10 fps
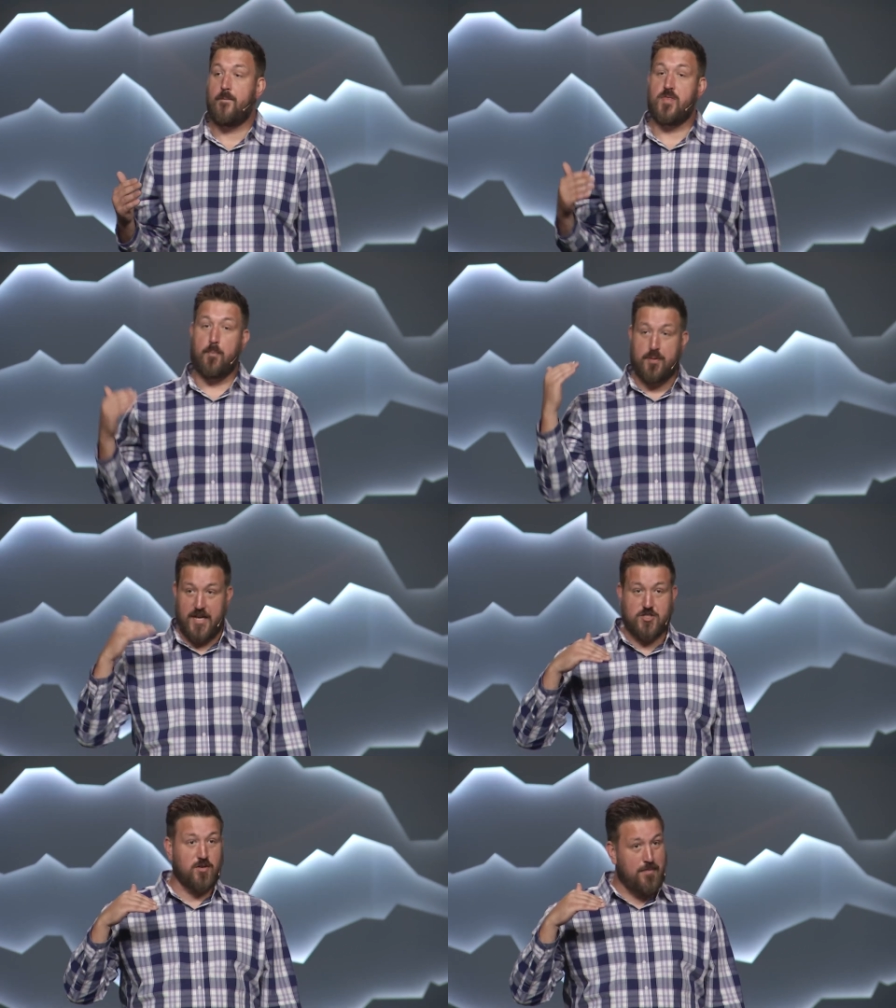The
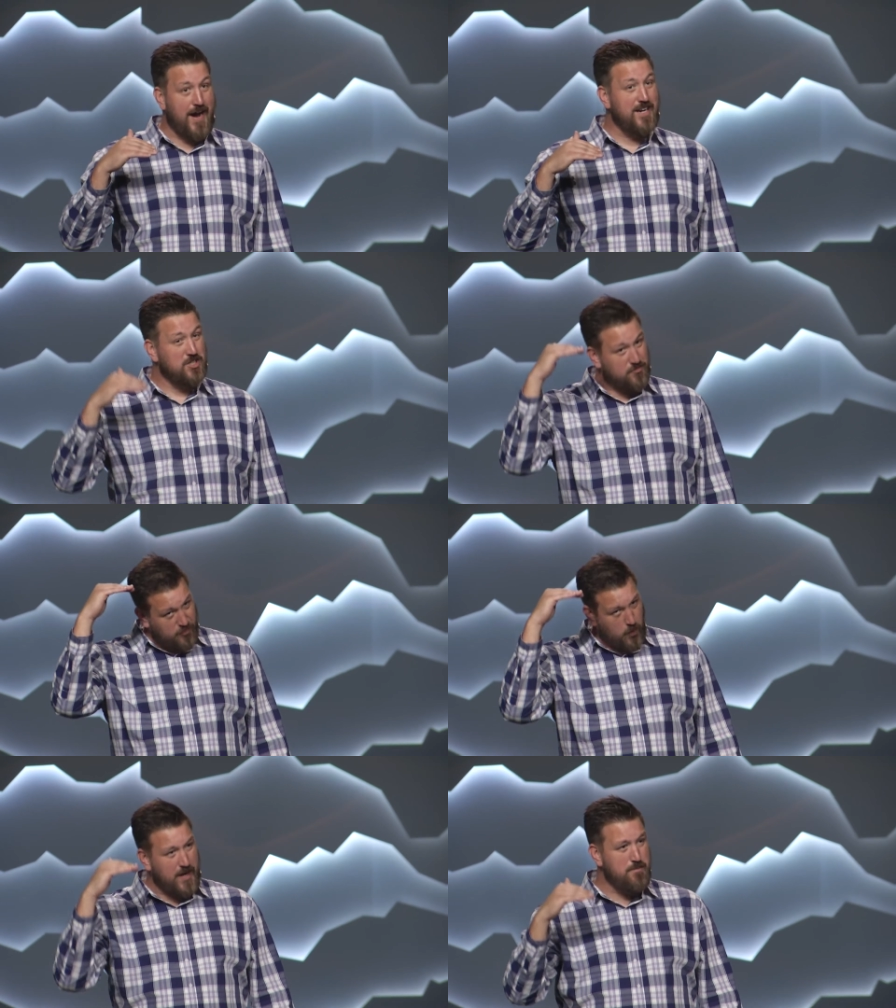plus or minus
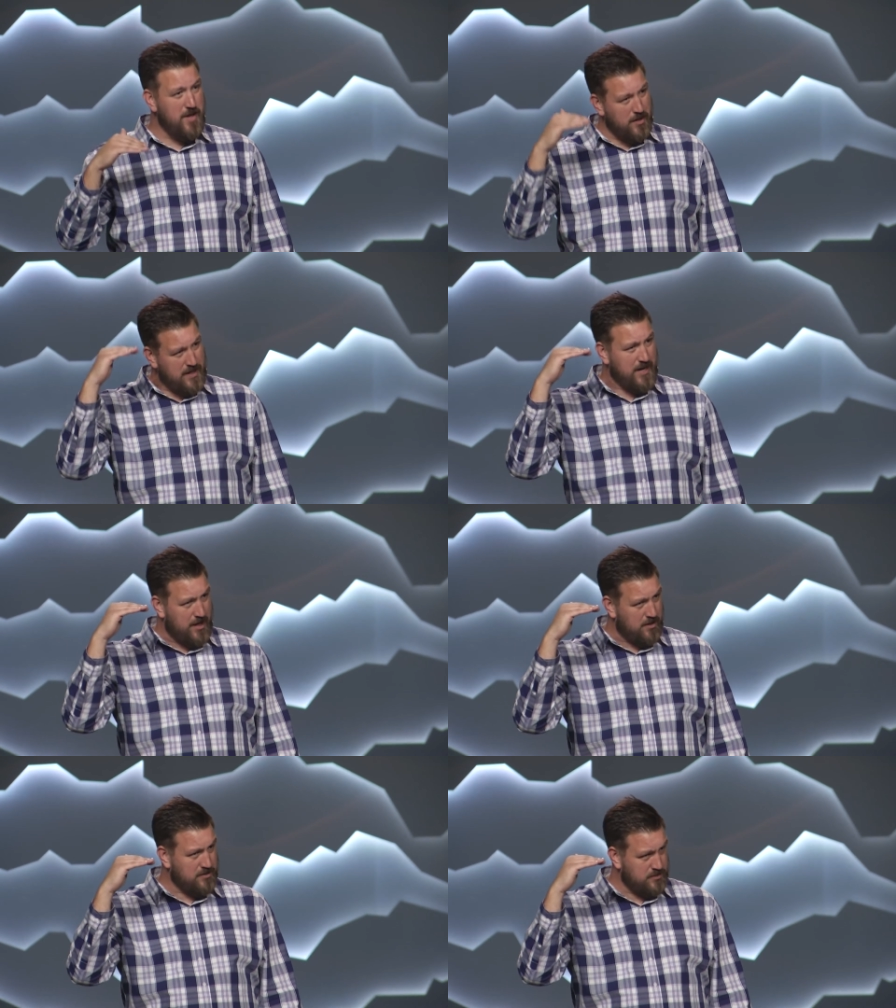40 million
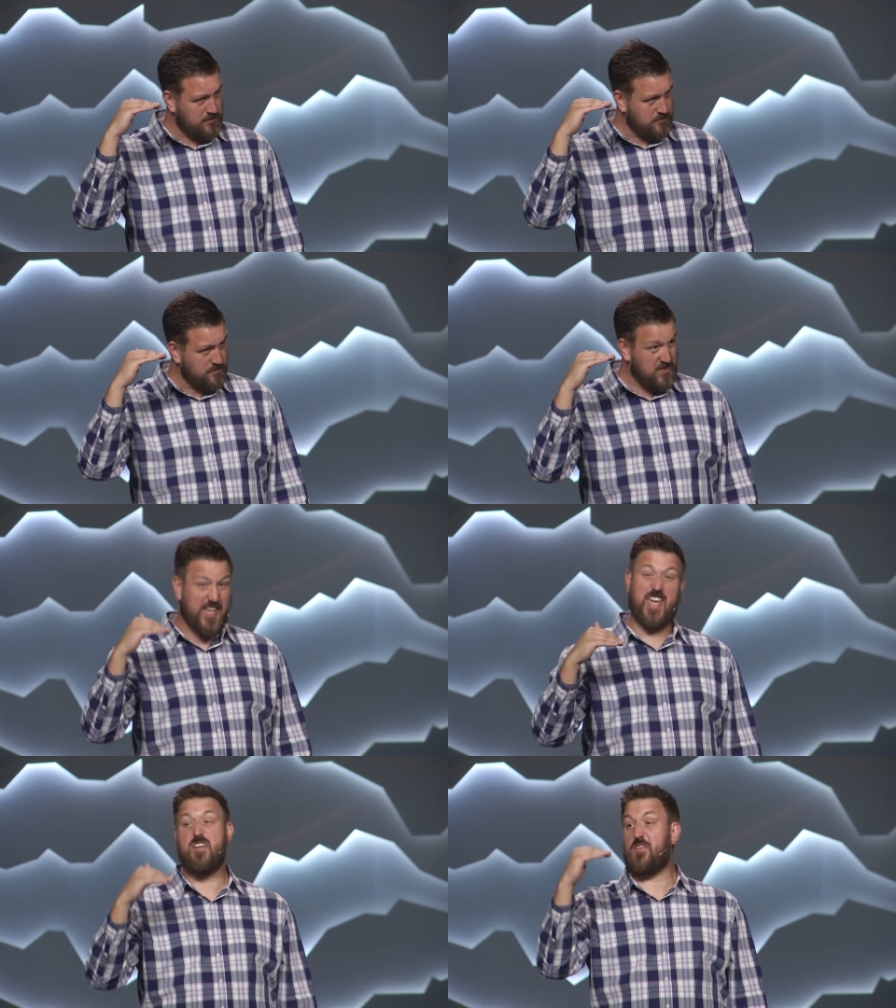years, the
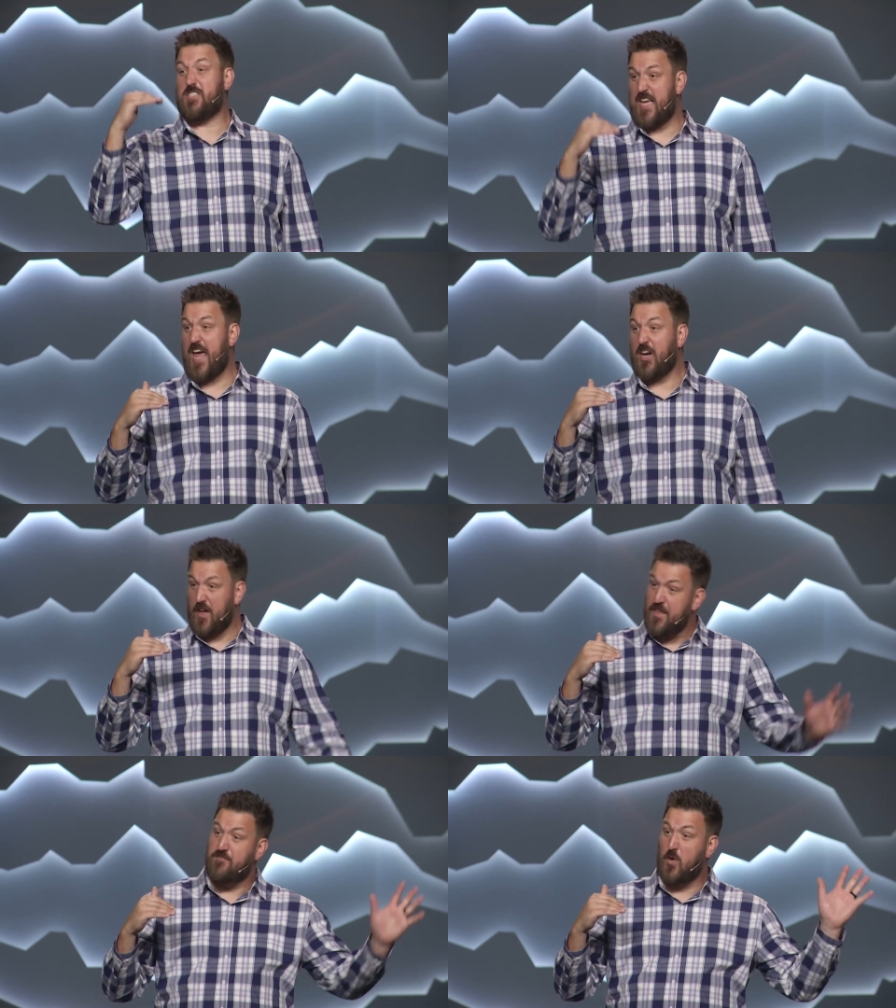give or take
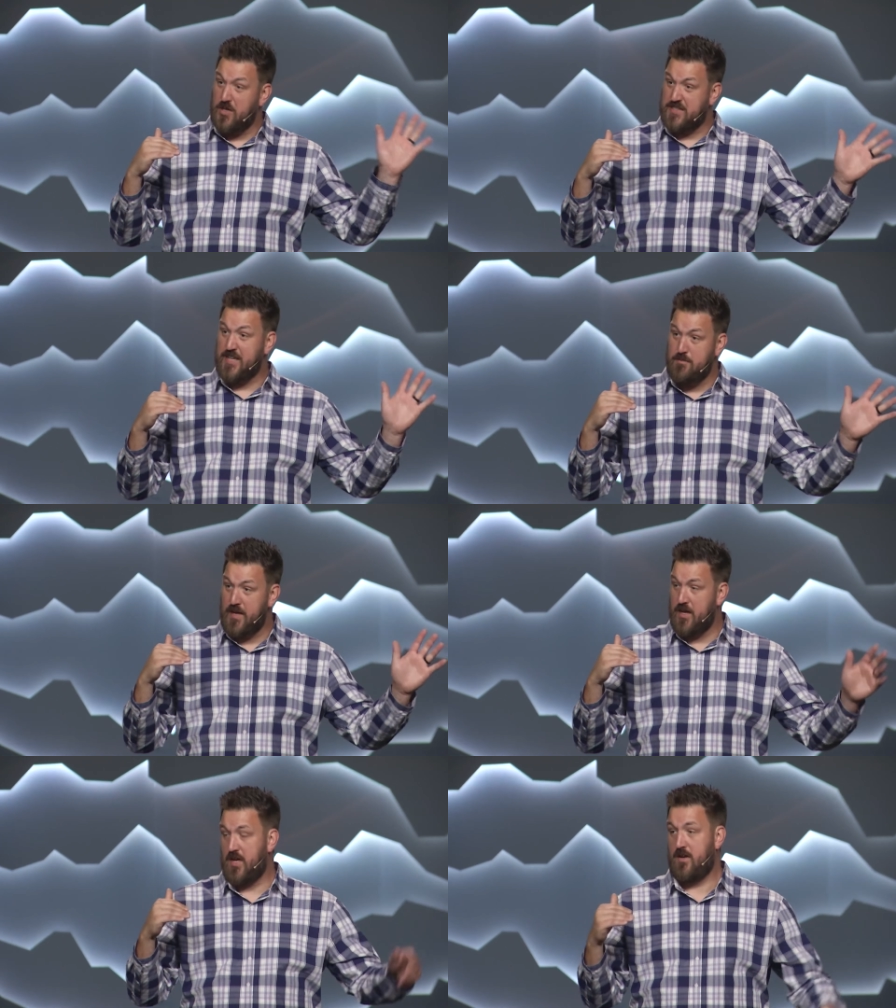on the 14
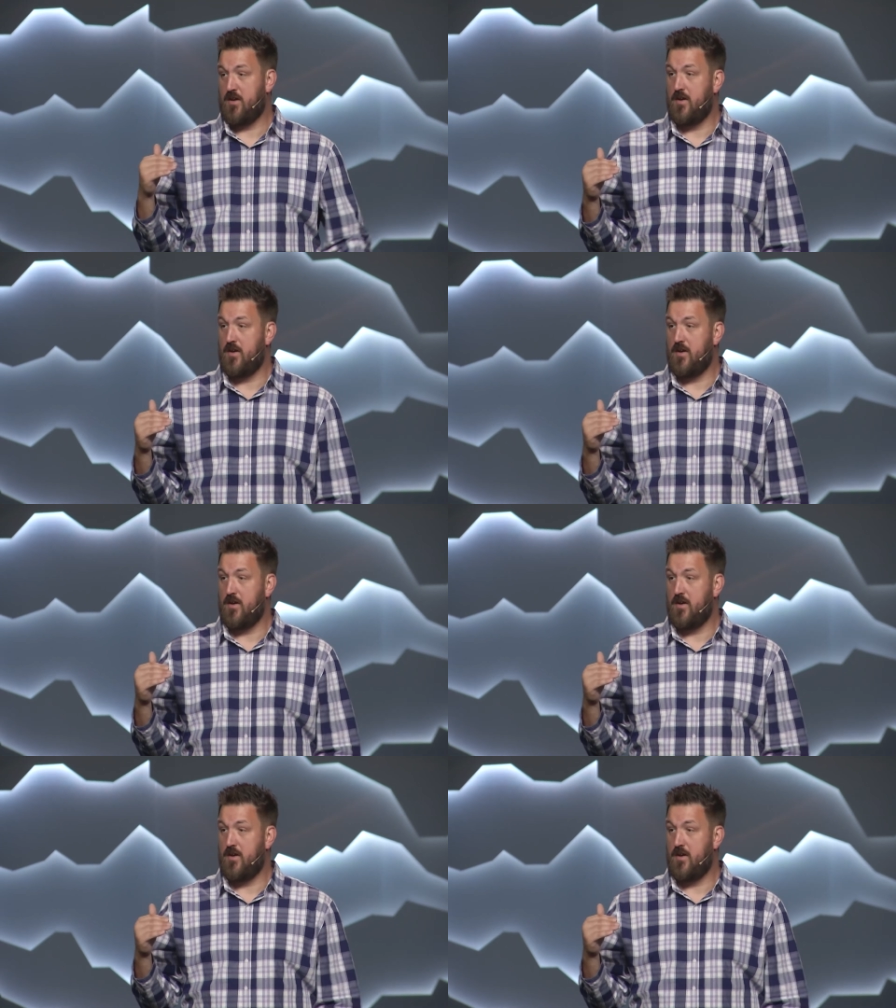billion,